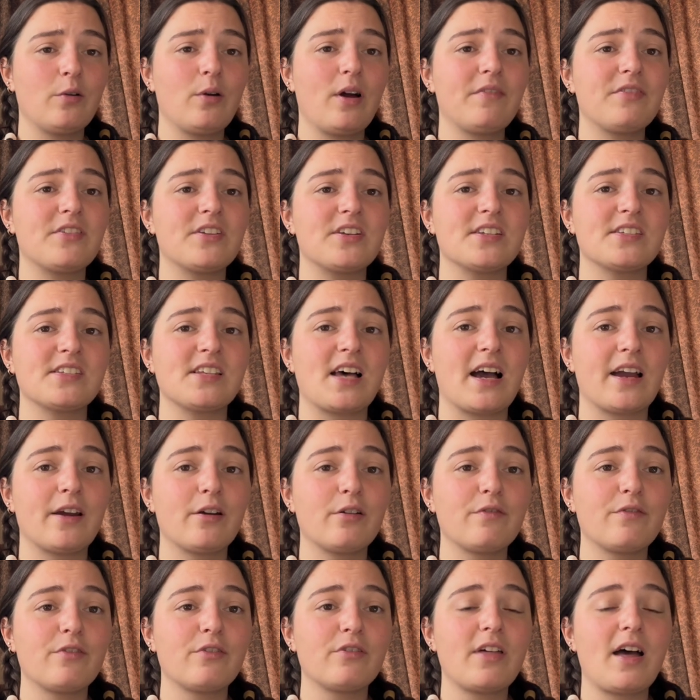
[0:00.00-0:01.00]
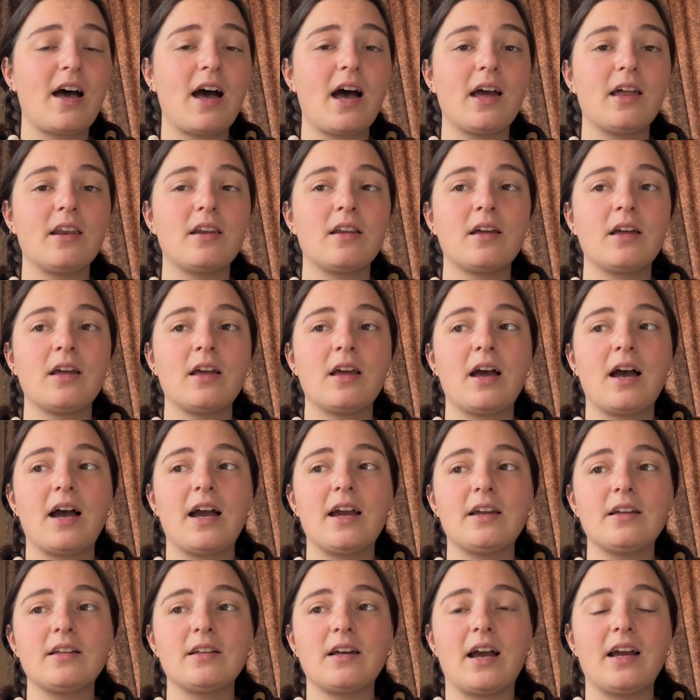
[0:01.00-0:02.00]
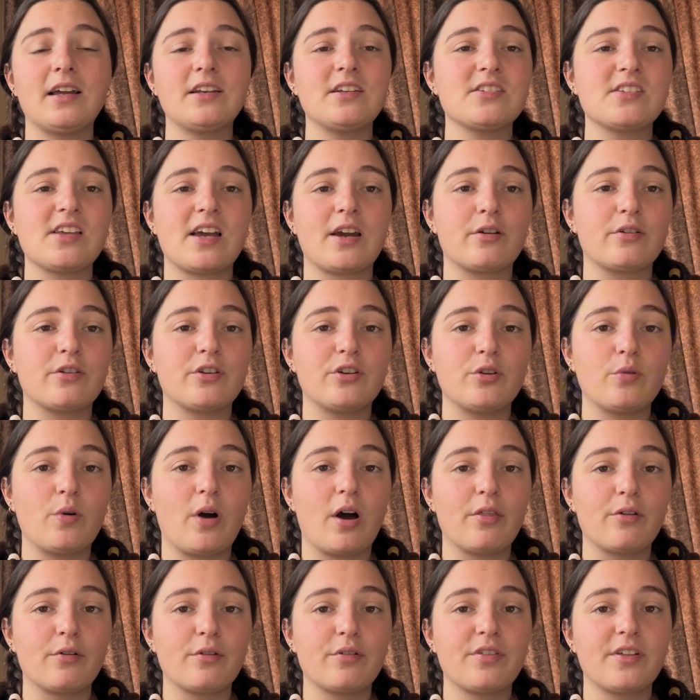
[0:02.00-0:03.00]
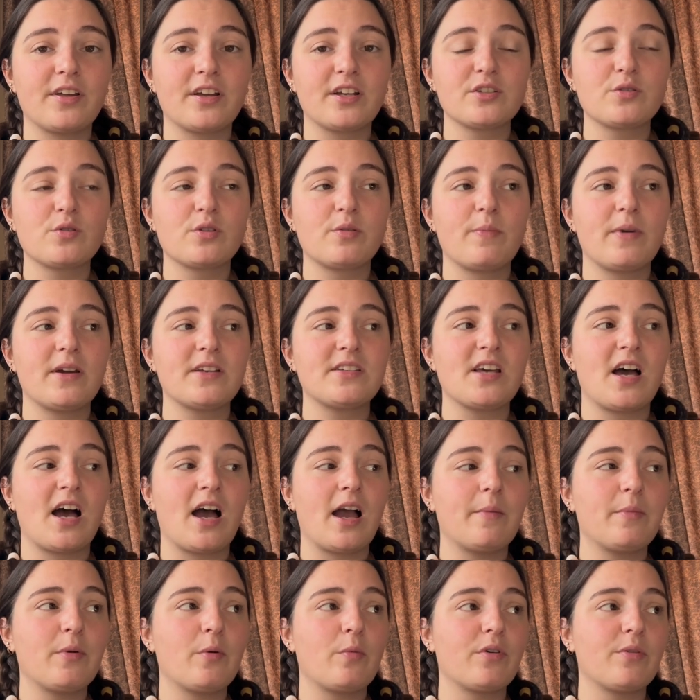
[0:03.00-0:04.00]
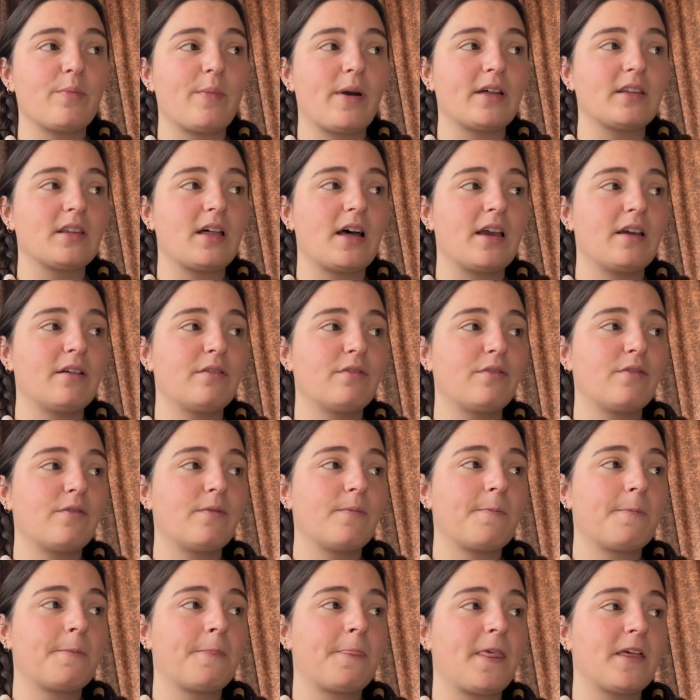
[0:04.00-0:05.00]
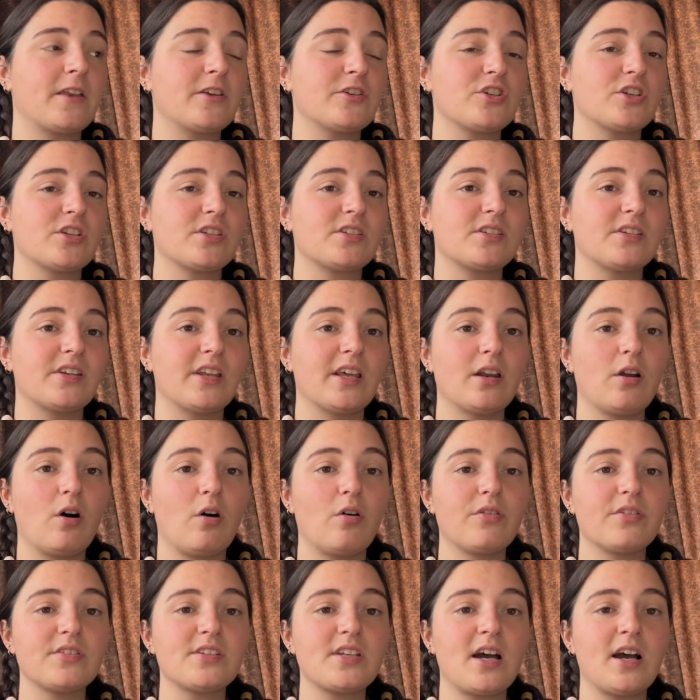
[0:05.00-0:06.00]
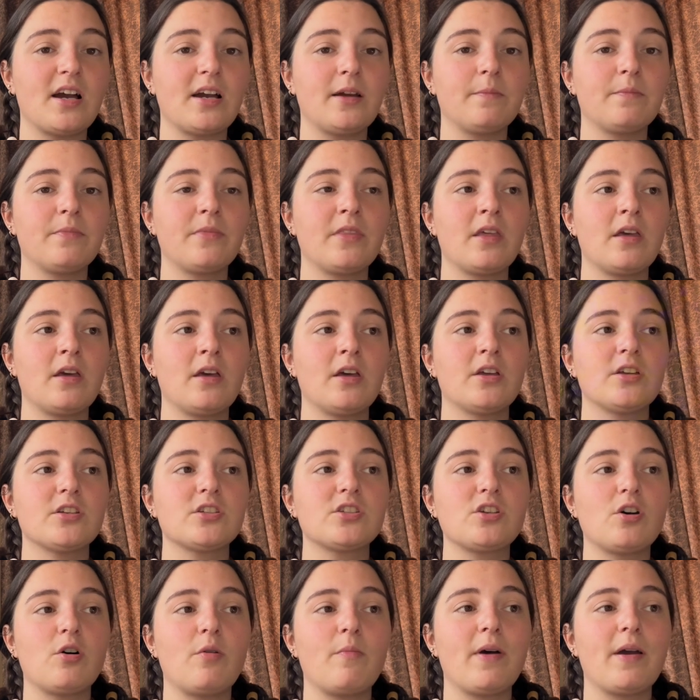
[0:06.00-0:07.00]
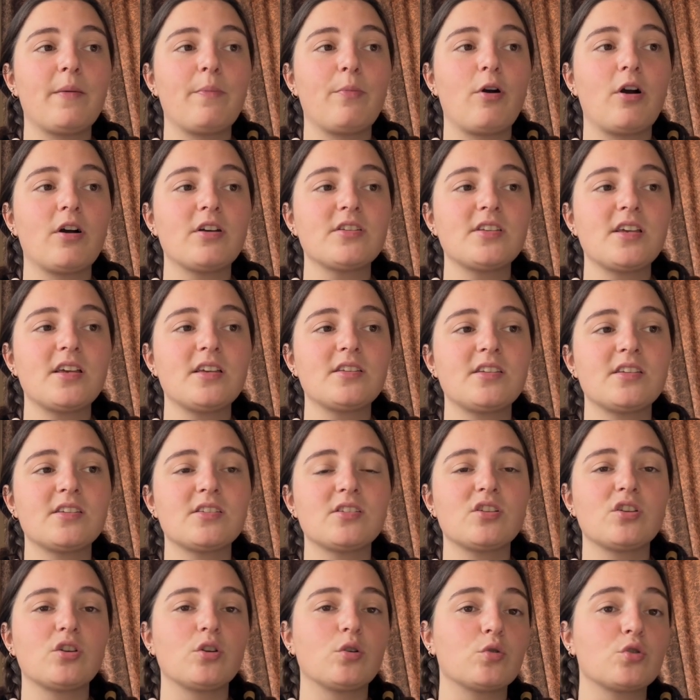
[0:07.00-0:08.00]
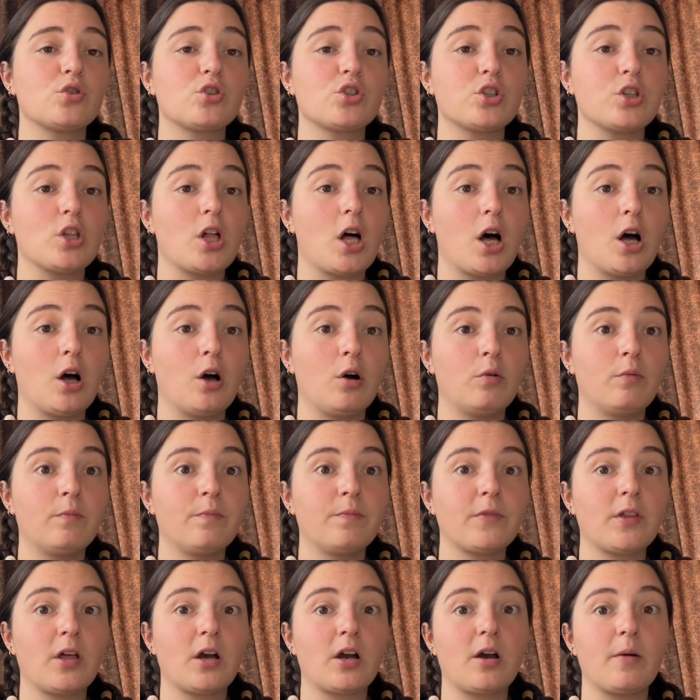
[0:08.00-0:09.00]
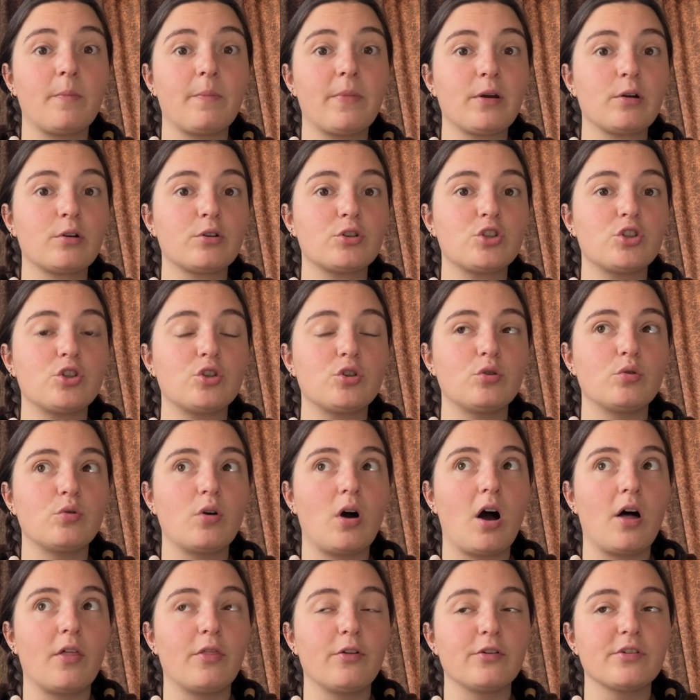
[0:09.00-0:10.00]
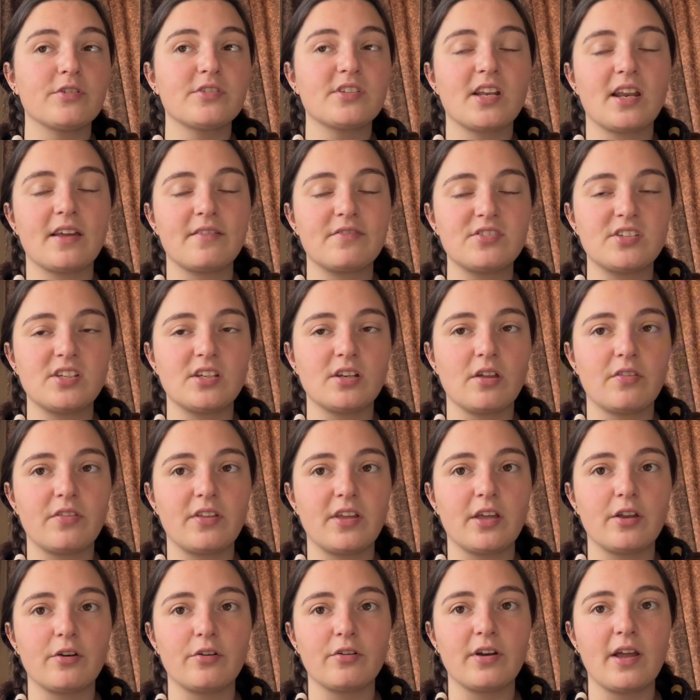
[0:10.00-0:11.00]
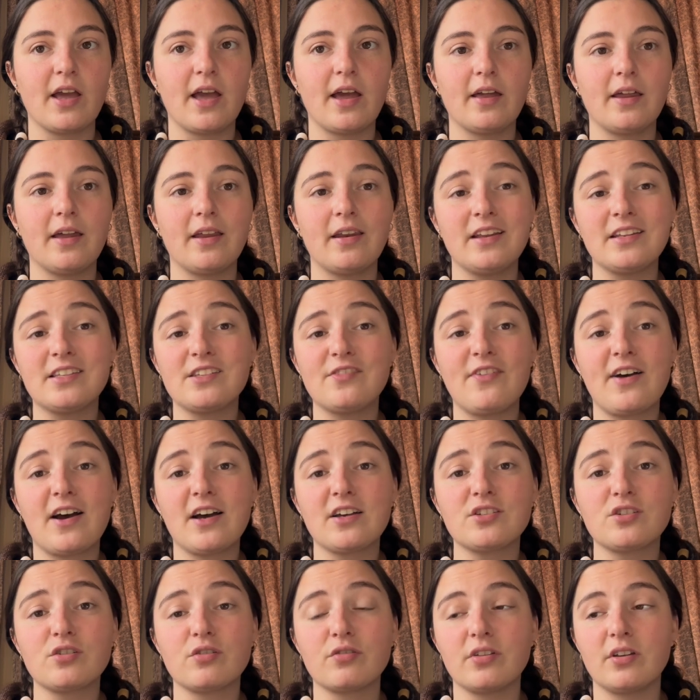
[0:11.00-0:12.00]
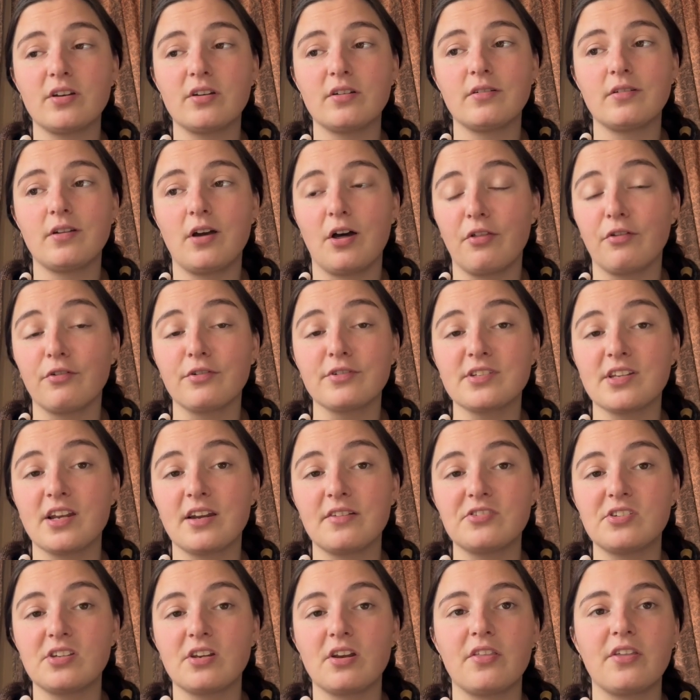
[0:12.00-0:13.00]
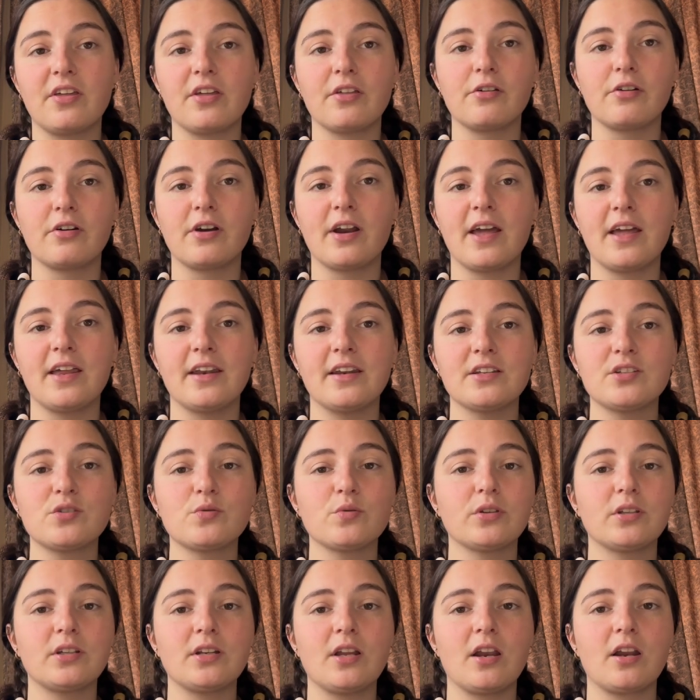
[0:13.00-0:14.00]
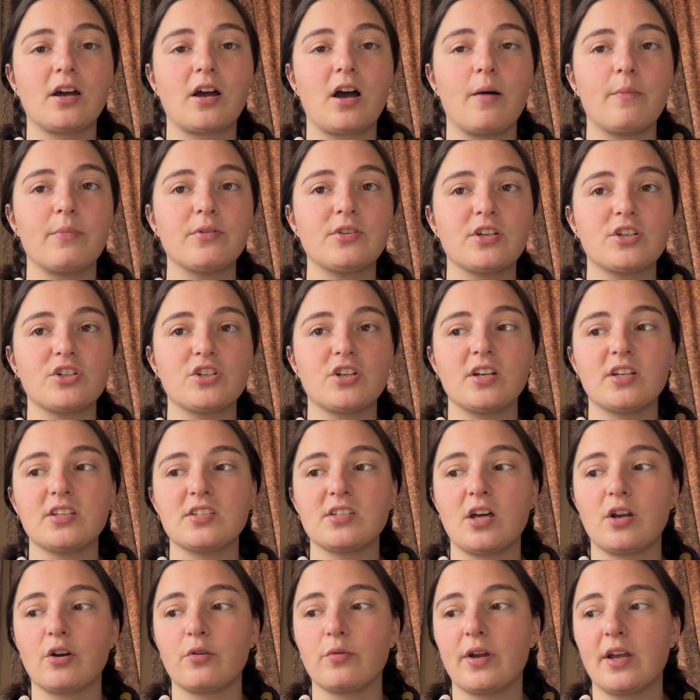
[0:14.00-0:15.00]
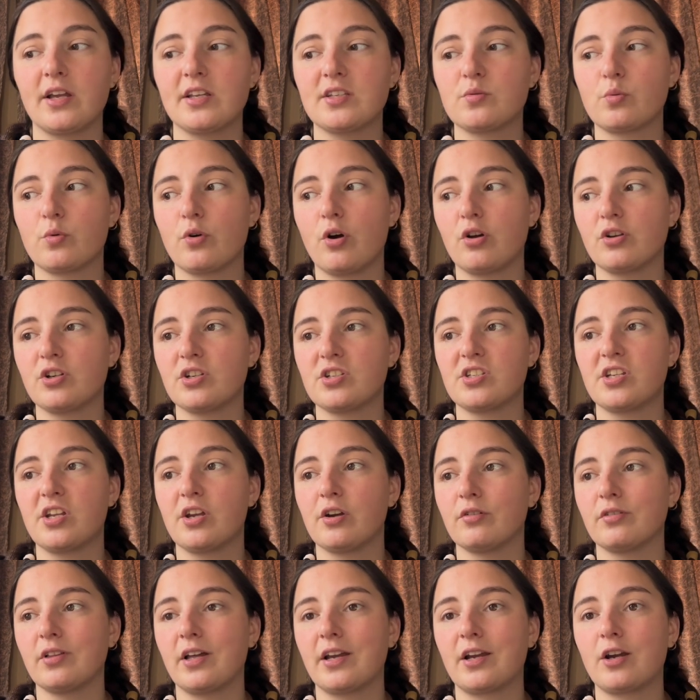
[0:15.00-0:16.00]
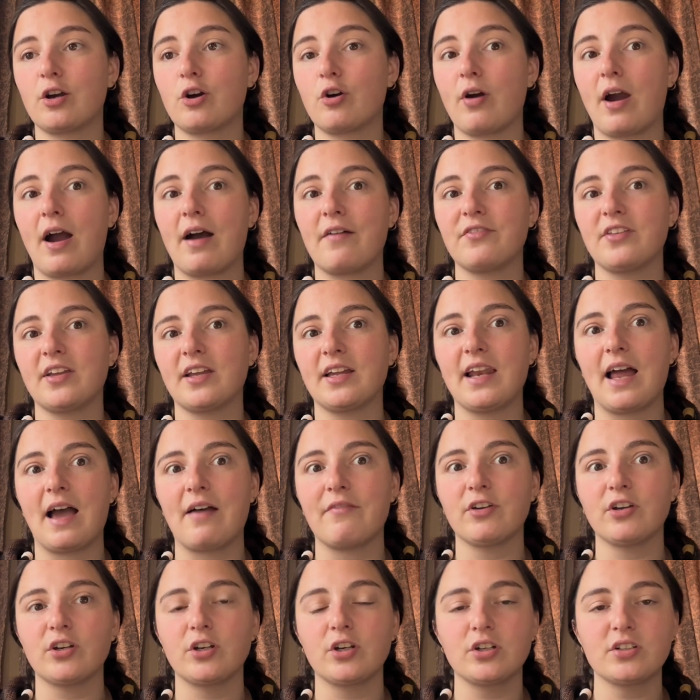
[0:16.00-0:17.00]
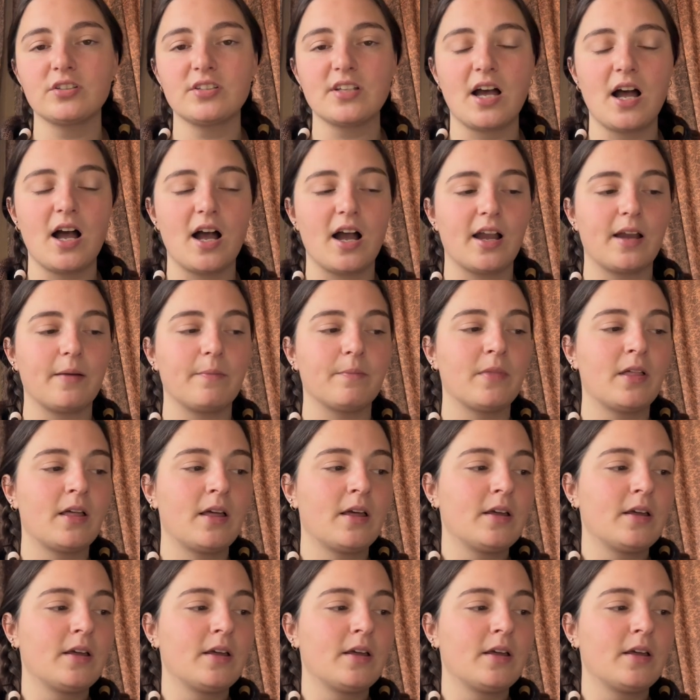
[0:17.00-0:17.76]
have the desire for that. I desire to do other things with my time and with my life than just knit all the time. So my process is a little slow compared to others that I've seen on the internet, and it's faster than others that I've seen on the internet, and it's really not a competition. It's not a race. We're all just here like crafting and having a good time.